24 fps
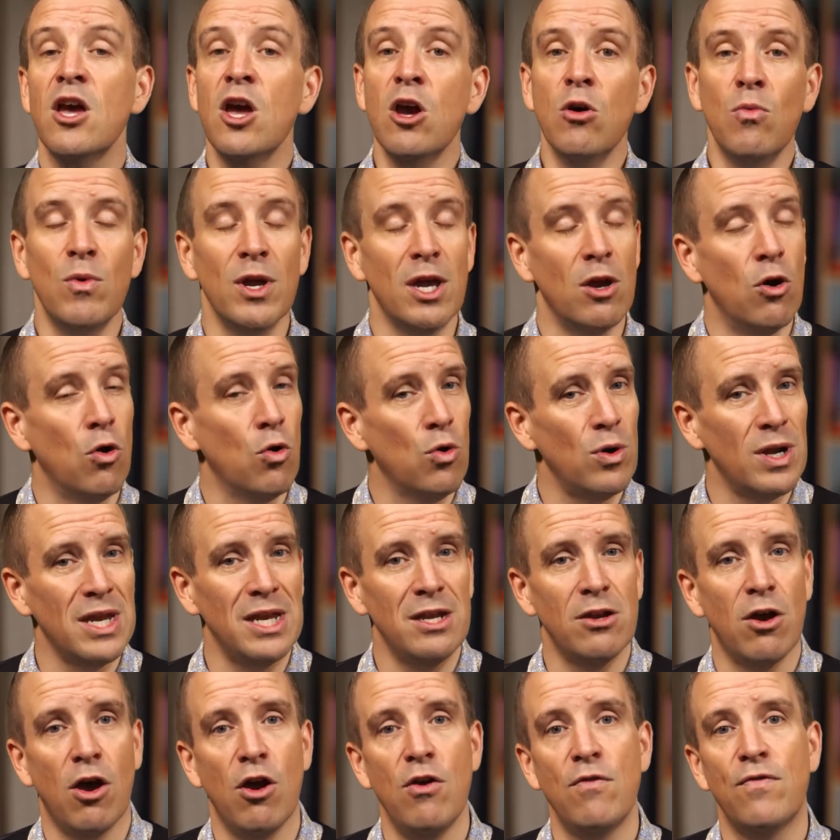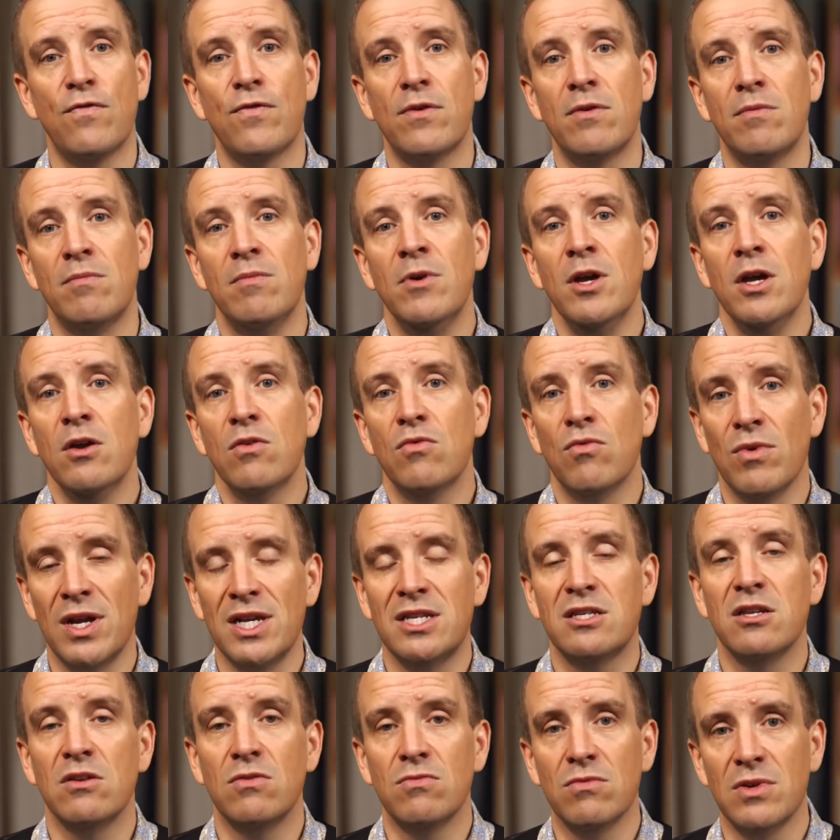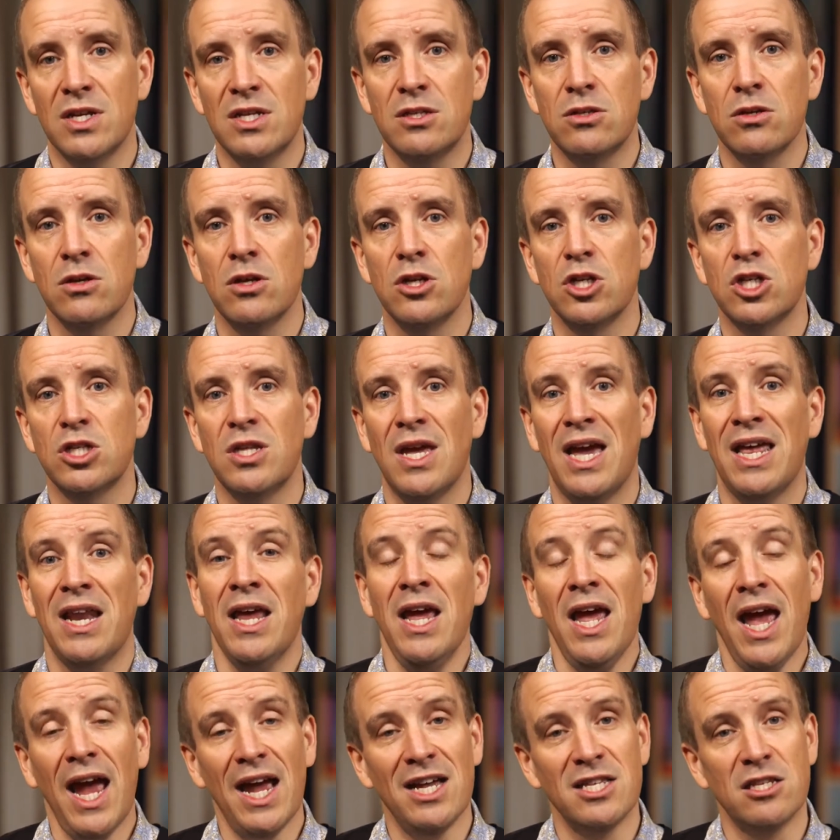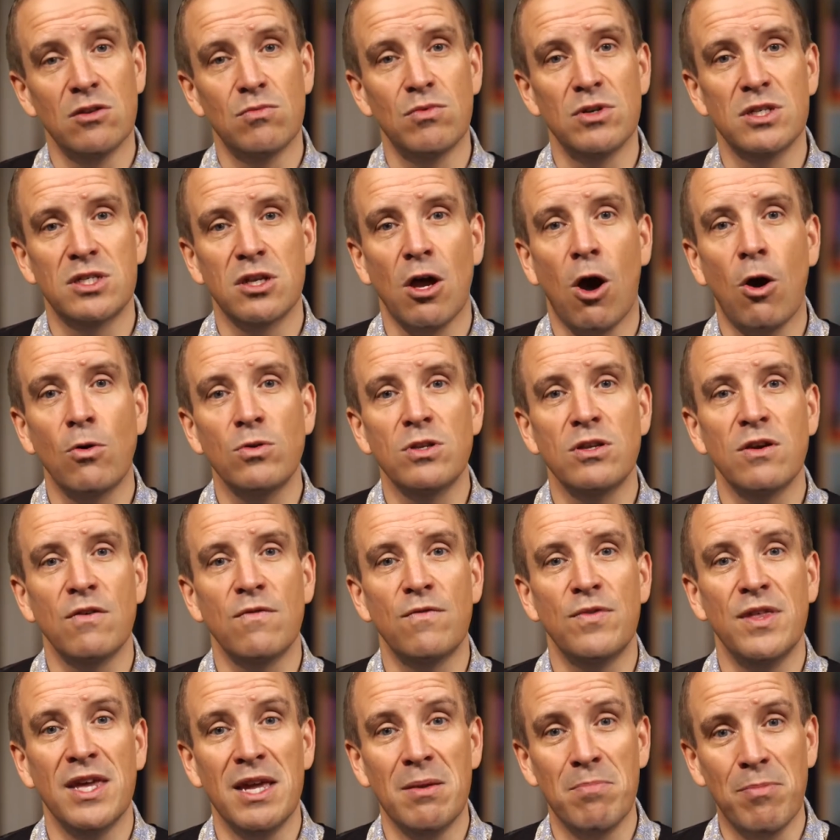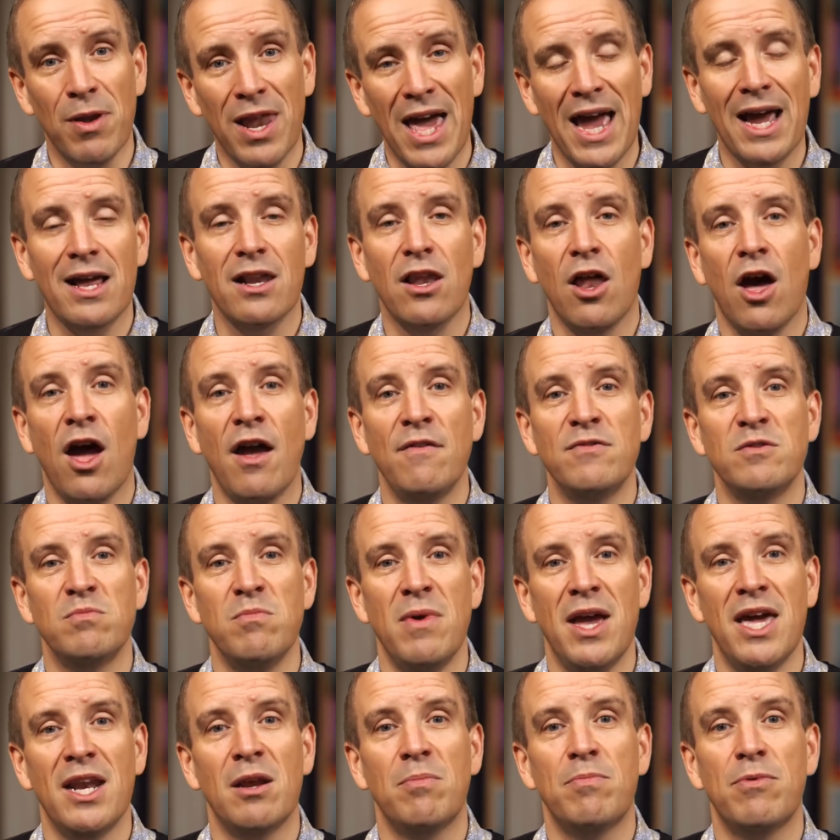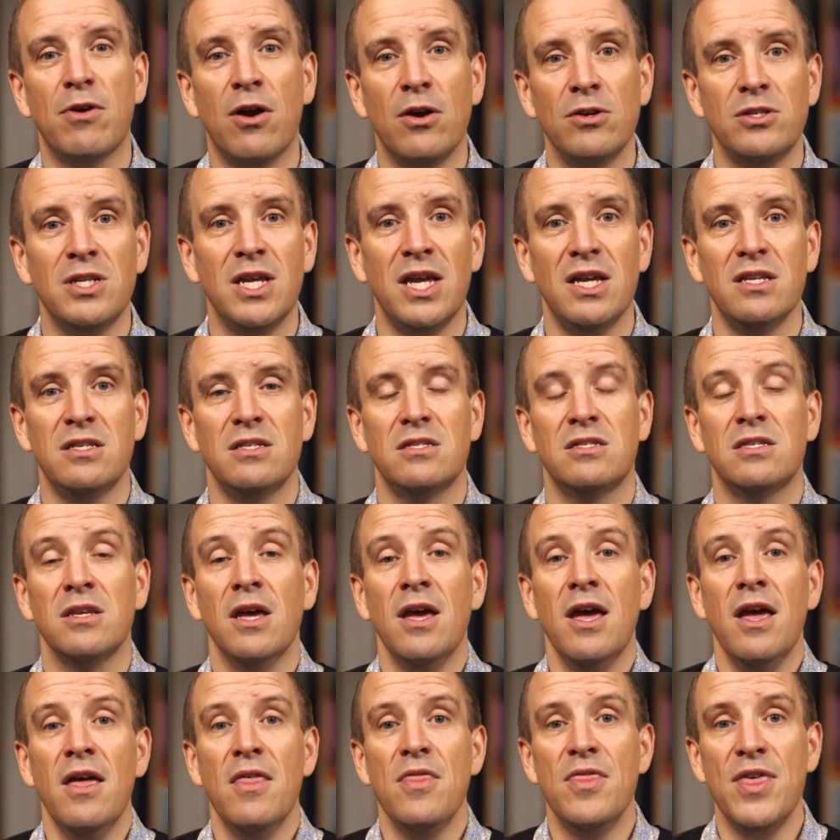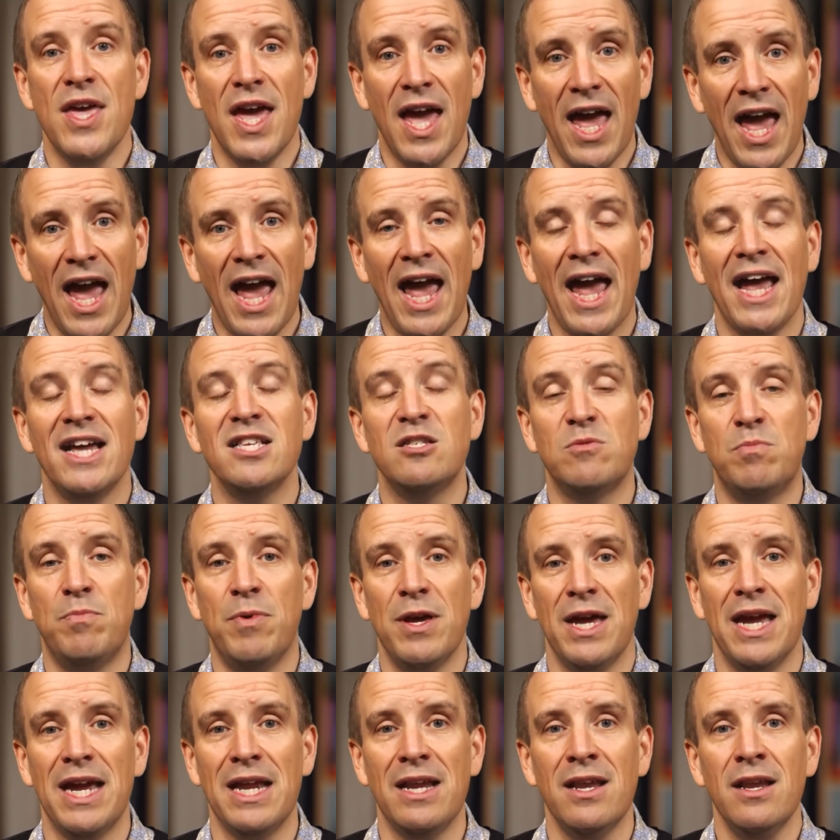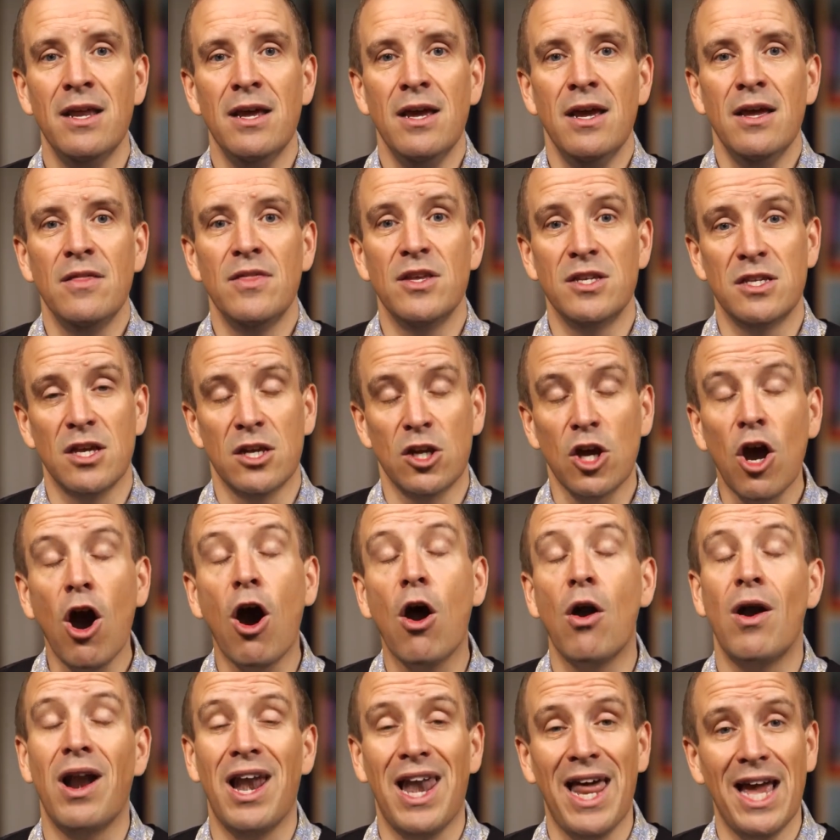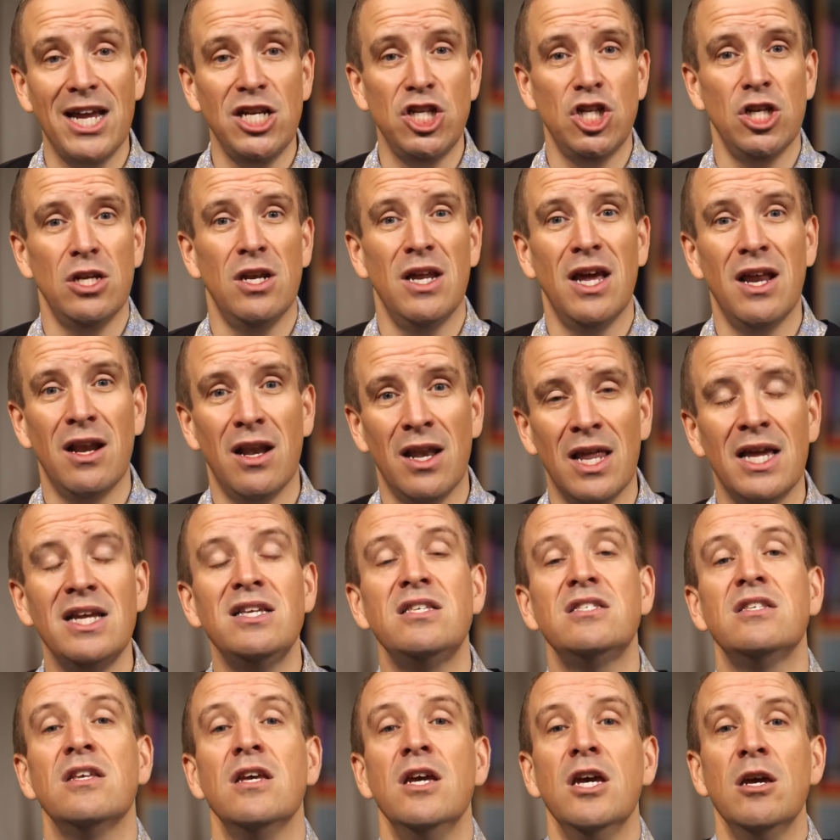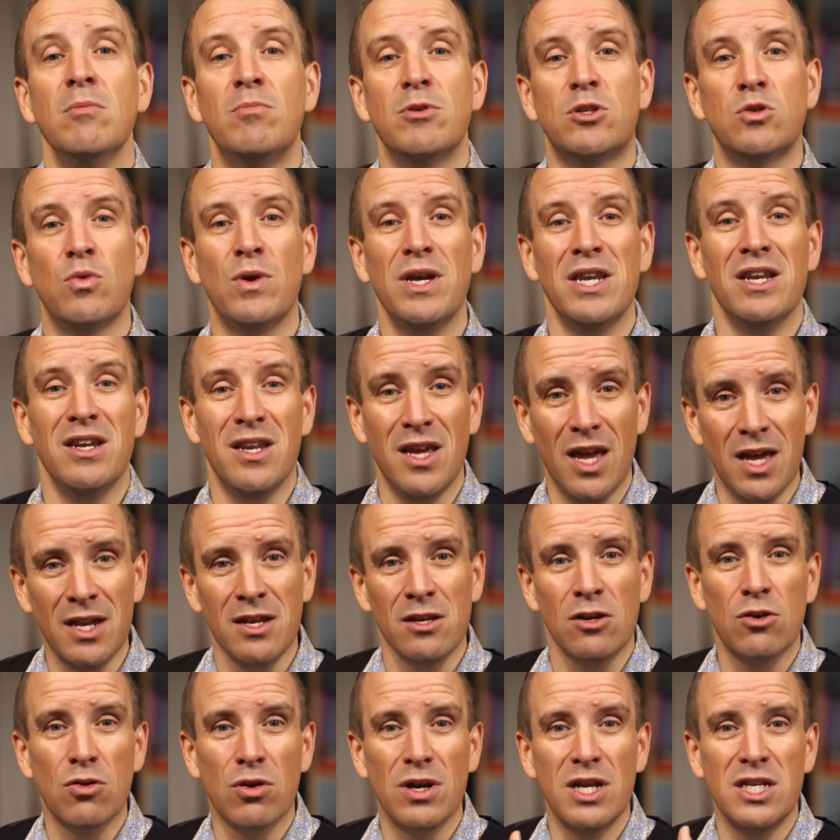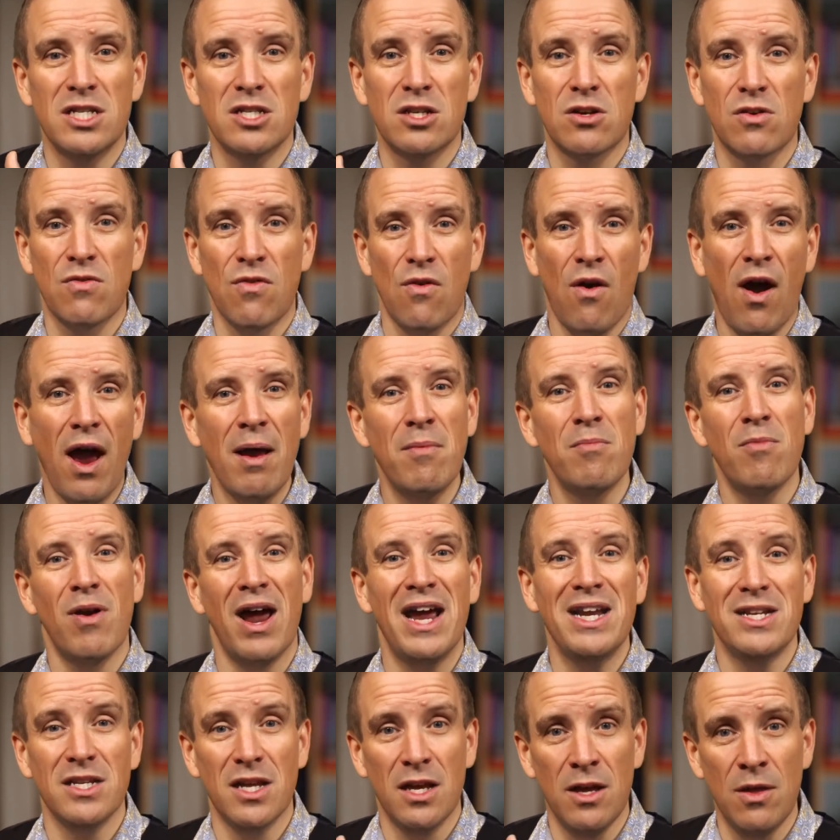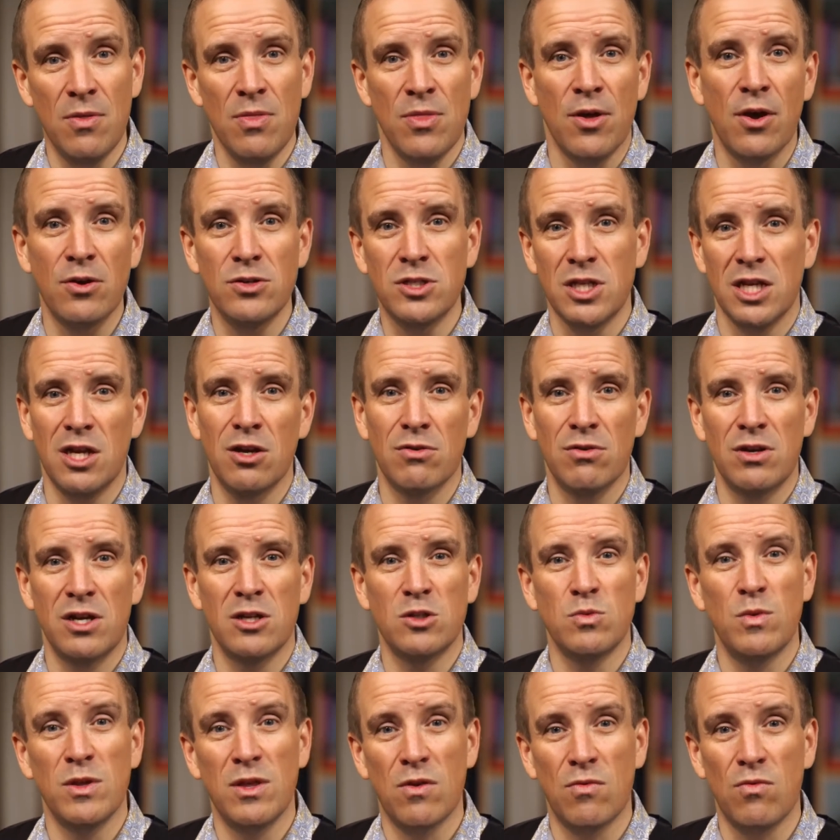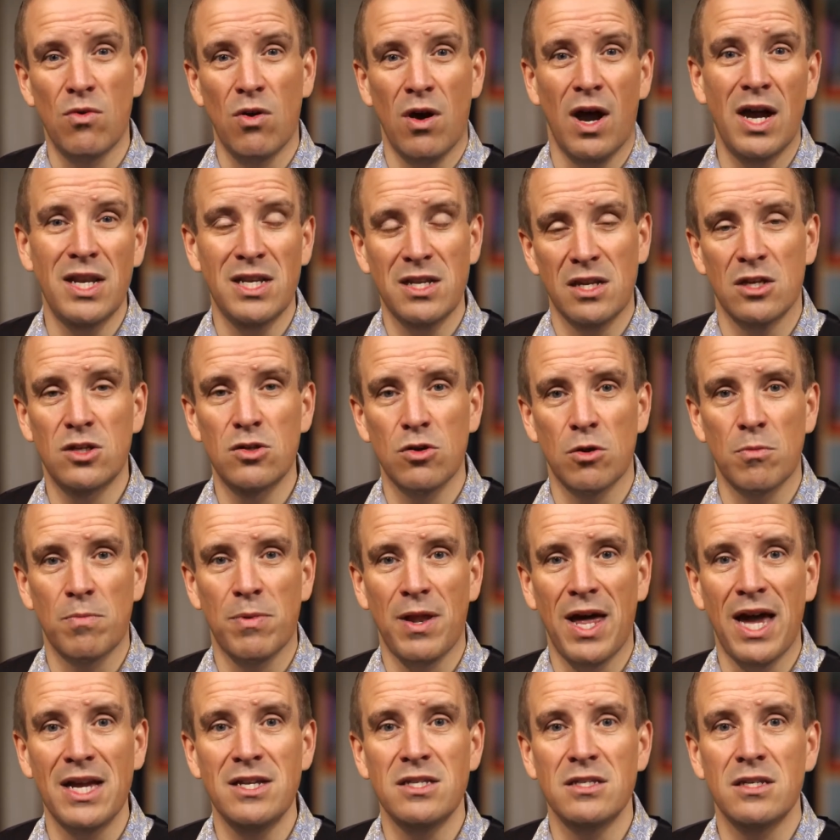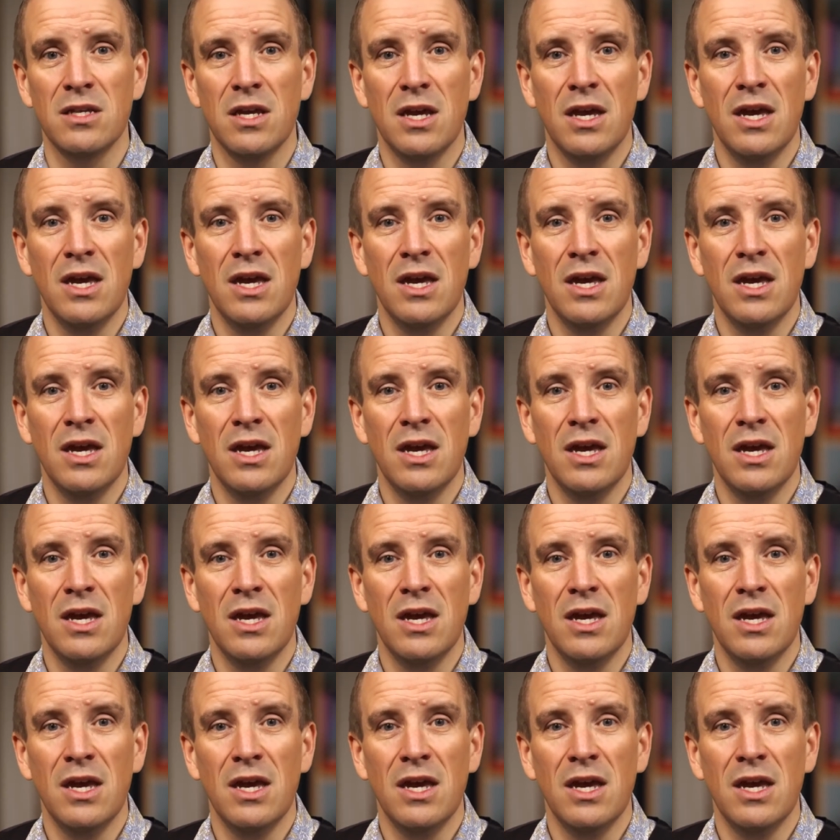We already know from recent research that as a result of the Black Lives Matter protests, there's a correlation at least between an increased crime rate in those areas where the rioting took place